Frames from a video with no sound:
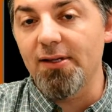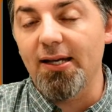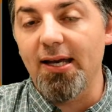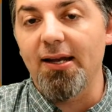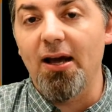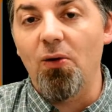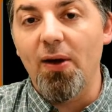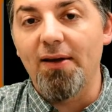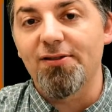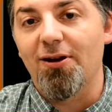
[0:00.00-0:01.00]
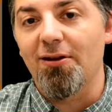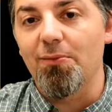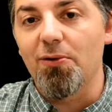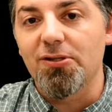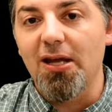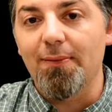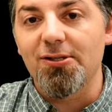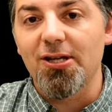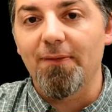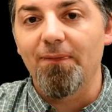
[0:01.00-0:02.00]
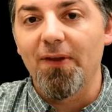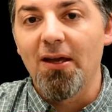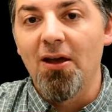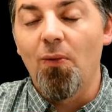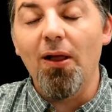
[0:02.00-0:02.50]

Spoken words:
And again, L waves are the most damaging. Well,